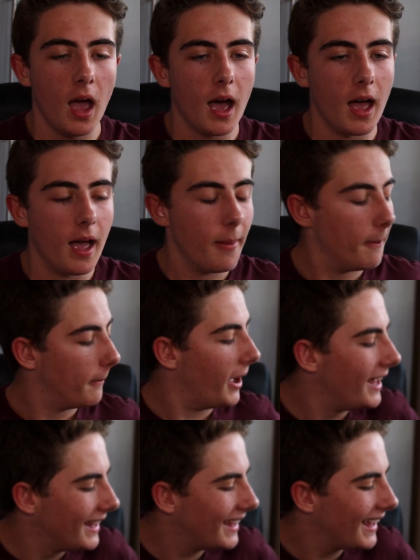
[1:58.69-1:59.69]

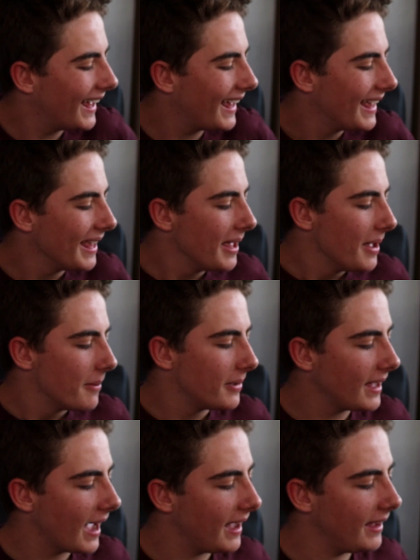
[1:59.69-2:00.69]
But yeah,